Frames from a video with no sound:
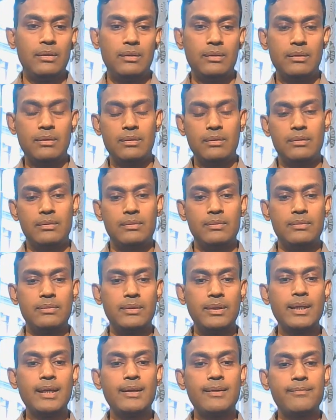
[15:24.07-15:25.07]
Uh,
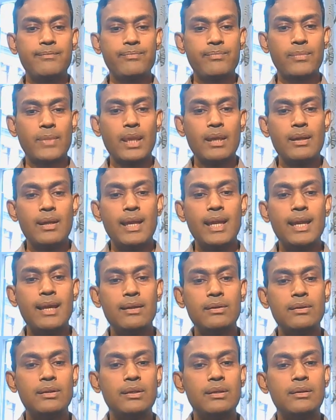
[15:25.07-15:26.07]
yeah,
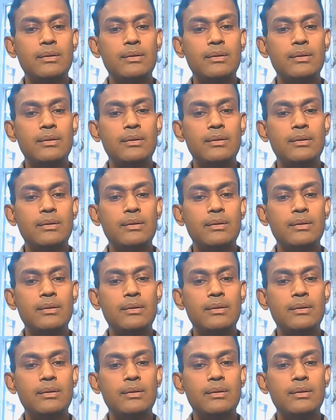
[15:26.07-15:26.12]
and